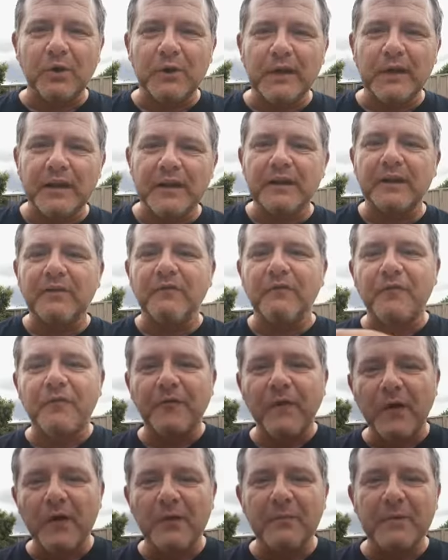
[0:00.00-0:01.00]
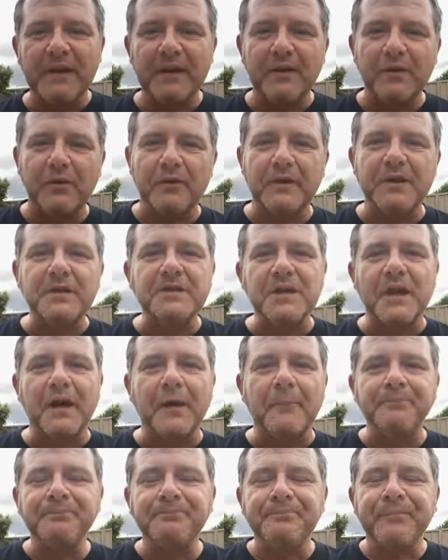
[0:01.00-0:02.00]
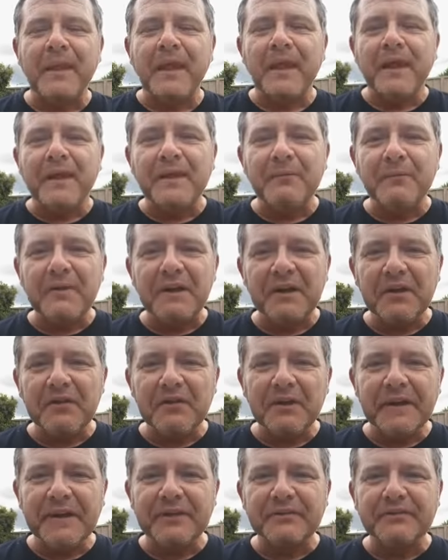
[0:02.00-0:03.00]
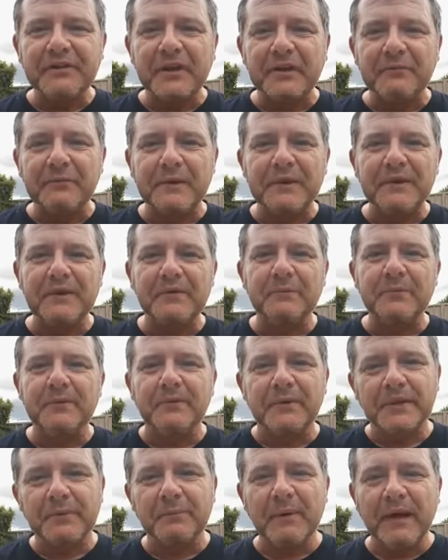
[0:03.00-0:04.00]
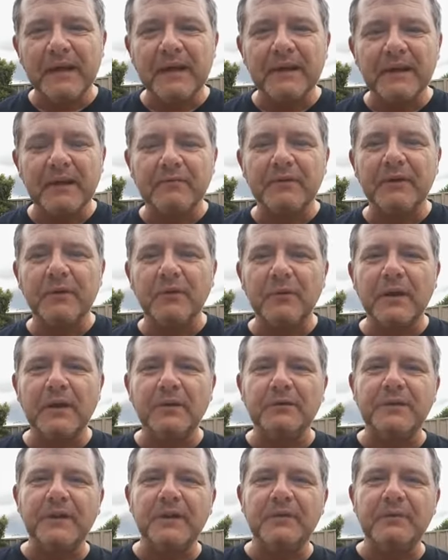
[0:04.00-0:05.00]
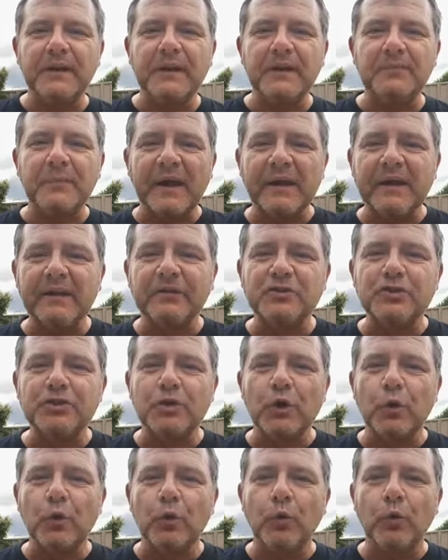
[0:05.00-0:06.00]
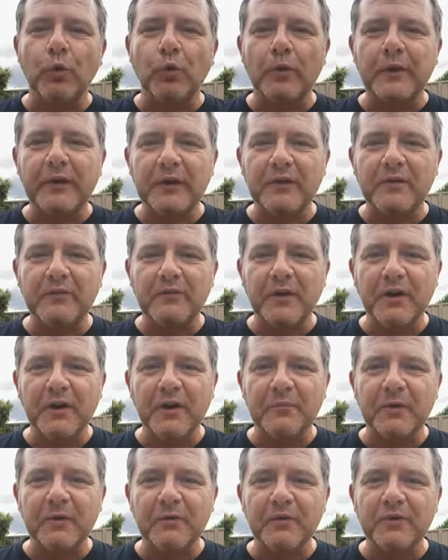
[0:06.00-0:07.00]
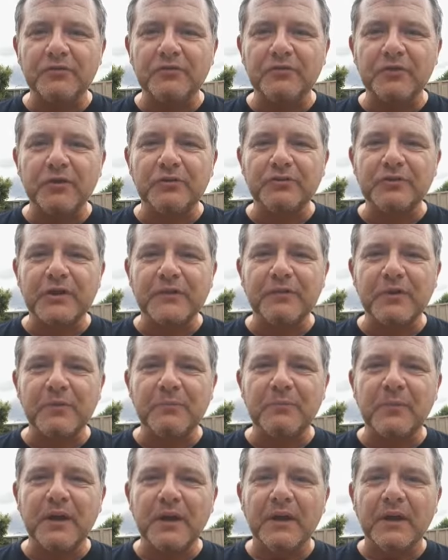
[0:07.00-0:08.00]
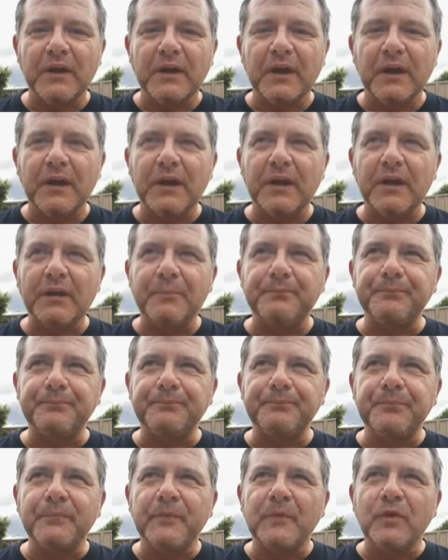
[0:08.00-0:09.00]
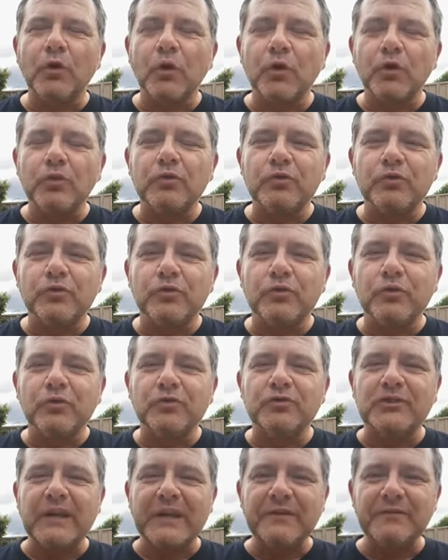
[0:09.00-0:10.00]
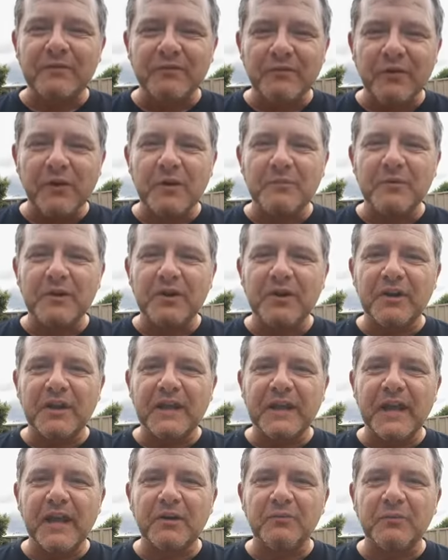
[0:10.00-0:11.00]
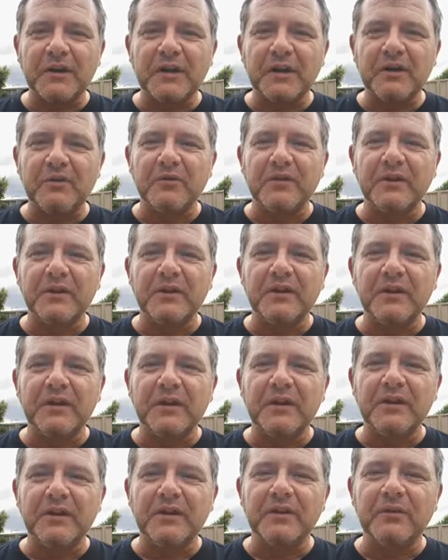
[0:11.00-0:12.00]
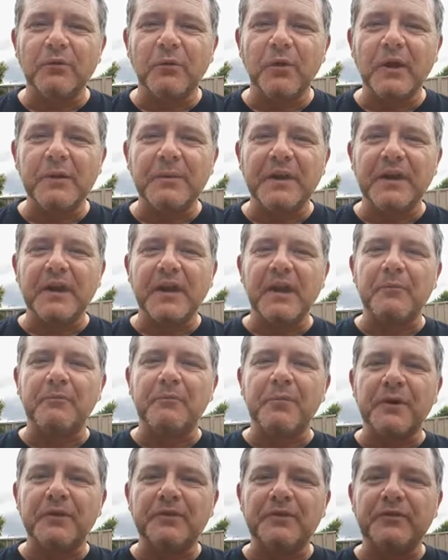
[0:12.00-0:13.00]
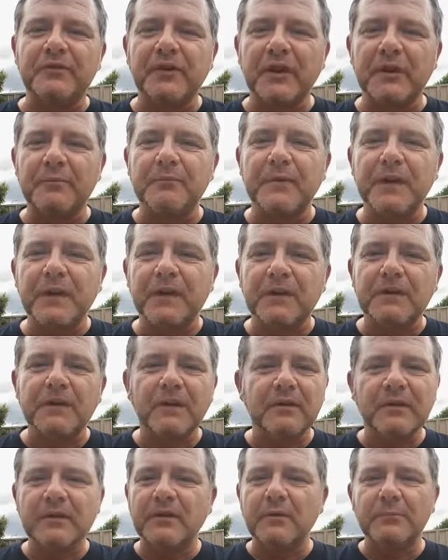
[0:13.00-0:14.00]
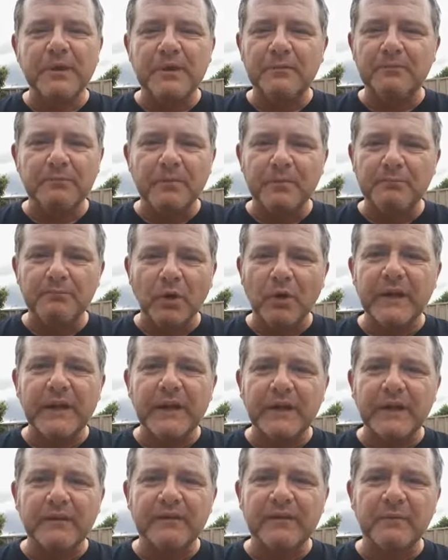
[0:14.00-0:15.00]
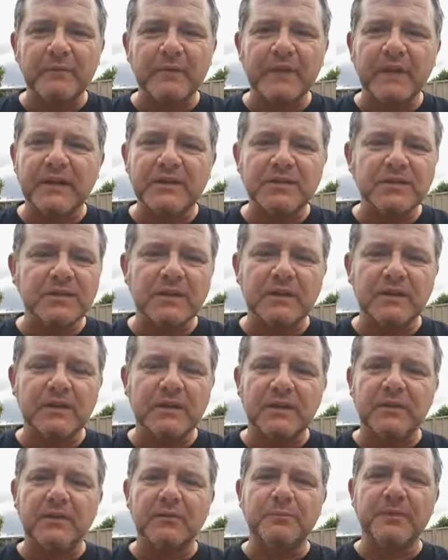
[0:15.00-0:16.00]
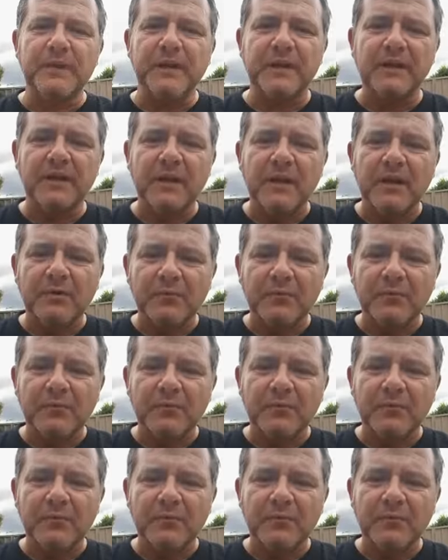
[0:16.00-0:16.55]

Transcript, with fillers: a cookie and they can throw them in the cookie jar. And then when the going gets tough, when, you, when you're back in that real world, you know, when they're back in school or in an environment that's, that's giving them, um, not the safe environment that they had when they were in, in at the RYPEN camp, but um, you know there could be bullying, intimidation, there could be